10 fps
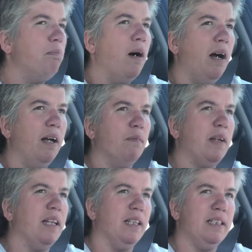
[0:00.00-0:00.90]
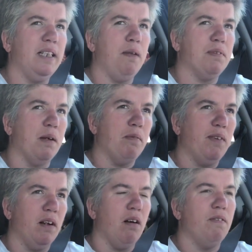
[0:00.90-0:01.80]
but we can at least keep some
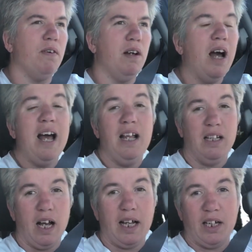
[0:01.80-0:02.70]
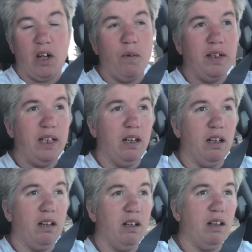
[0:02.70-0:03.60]
of it off. Now I got to go in
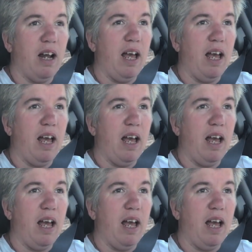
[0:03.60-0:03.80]
here